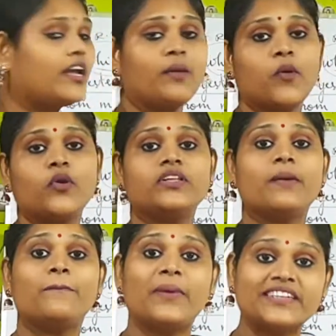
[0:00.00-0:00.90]
about
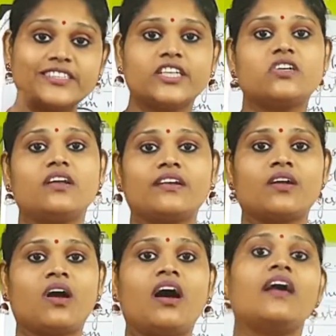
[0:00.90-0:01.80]
the particular
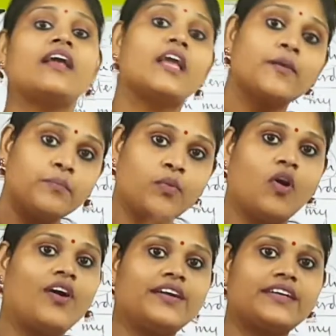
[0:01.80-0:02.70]
car he
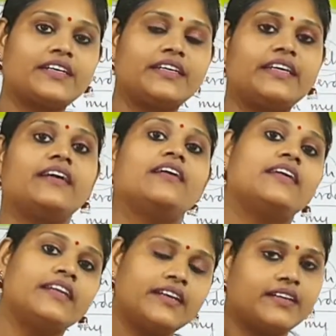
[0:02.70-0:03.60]
bought
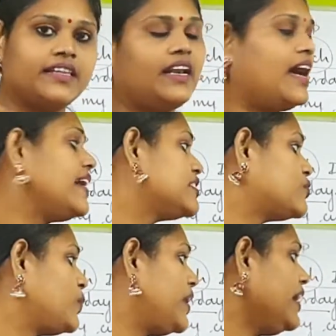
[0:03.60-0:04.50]
in the last
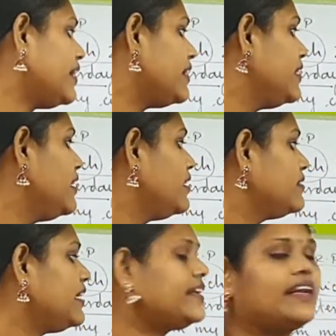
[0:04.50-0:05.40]
week
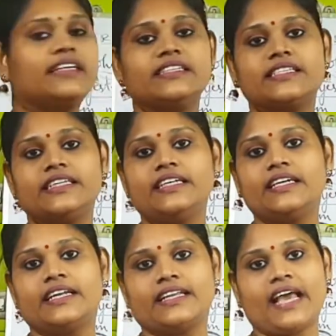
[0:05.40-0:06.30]
that runs
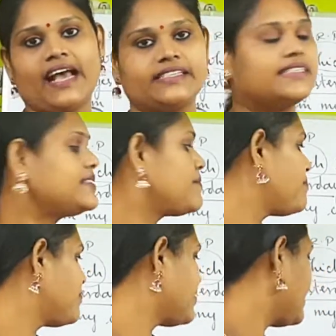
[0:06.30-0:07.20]
in gas.
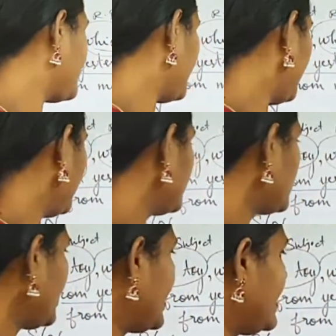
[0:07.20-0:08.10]

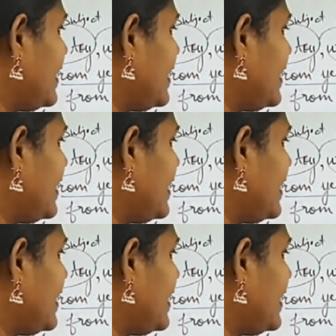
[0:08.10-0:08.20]
So here